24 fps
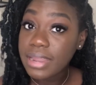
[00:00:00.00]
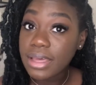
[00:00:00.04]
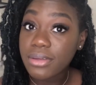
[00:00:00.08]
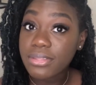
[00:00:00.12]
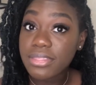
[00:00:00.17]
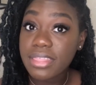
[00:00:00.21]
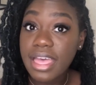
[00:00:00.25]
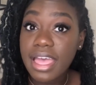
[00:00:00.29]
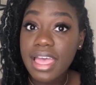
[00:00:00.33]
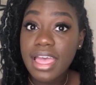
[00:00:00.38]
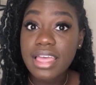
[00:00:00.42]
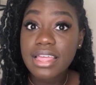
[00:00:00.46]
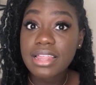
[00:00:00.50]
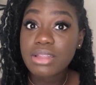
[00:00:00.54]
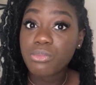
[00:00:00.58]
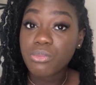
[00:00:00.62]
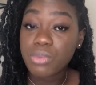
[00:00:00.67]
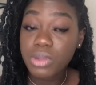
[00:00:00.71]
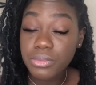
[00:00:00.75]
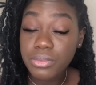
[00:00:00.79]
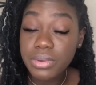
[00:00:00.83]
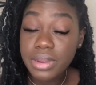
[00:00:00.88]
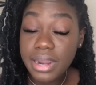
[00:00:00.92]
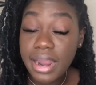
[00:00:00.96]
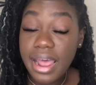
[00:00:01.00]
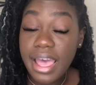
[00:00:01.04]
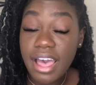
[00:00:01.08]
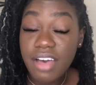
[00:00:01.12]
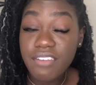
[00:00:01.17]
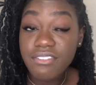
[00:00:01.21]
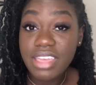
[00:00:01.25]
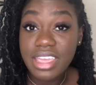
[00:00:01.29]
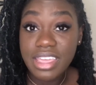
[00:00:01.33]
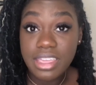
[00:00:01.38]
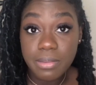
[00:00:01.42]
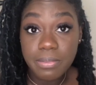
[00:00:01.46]
out that we would have
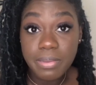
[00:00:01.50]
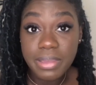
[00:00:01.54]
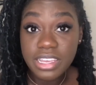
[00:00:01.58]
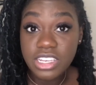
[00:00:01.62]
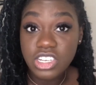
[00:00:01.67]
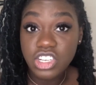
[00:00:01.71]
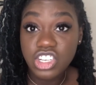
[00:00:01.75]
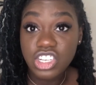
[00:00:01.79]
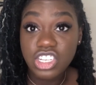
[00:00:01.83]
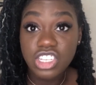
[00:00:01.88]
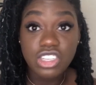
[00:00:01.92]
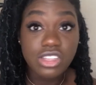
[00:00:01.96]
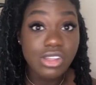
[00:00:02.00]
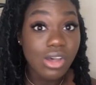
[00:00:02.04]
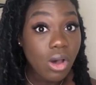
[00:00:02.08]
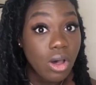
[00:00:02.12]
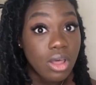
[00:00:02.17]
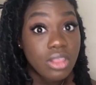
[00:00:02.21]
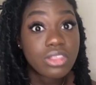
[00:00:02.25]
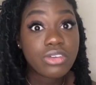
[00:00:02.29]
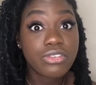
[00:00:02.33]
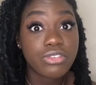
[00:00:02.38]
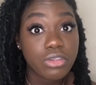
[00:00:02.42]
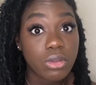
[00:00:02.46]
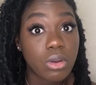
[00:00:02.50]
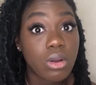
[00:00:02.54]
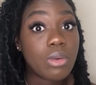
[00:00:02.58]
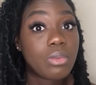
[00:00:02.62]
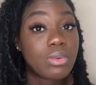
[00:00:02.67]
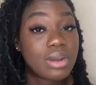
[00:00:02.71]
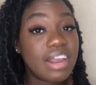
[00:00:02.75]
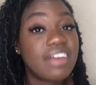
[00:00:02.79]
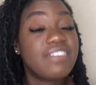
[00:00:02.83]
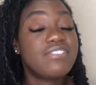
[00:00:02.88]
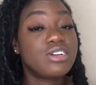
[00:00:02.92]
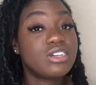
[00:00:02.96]
8 patients on the floor
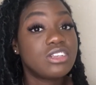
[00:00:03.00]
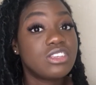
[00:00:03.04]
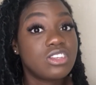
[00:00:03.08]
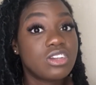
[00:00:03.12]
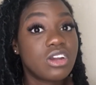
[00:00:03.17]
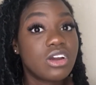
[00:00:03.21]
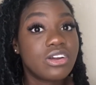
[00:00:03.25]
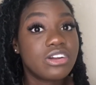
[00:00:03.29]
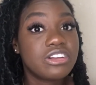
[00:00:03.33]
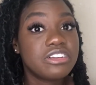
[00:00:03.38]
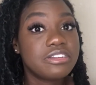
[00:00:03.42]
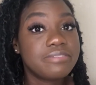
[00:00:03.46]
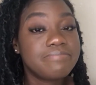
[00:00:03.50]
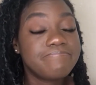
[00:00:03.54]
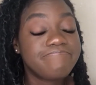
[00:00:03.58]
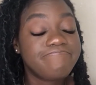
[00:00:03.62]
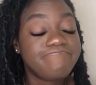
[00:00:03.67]
when I first started.